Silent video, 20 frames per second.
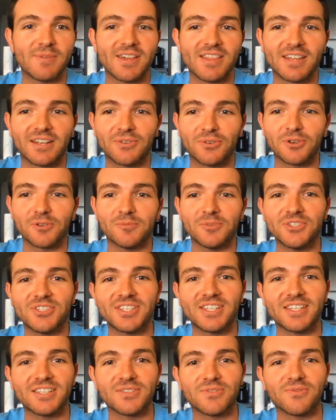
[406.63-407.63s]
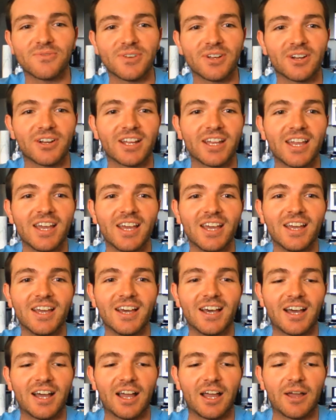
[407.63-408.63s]
I think normalcy is a very
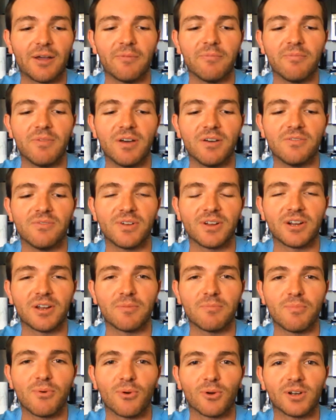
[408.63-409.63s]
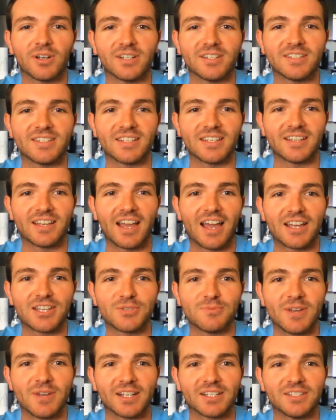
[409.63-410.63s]
important
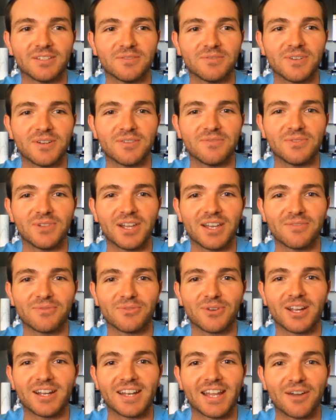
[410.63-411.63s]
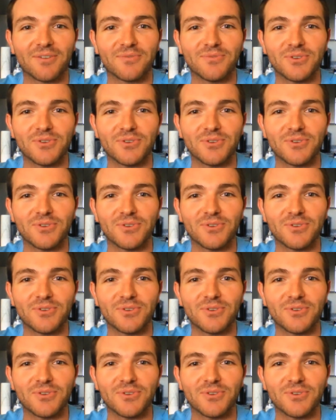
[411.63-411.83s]
aspect of life right now,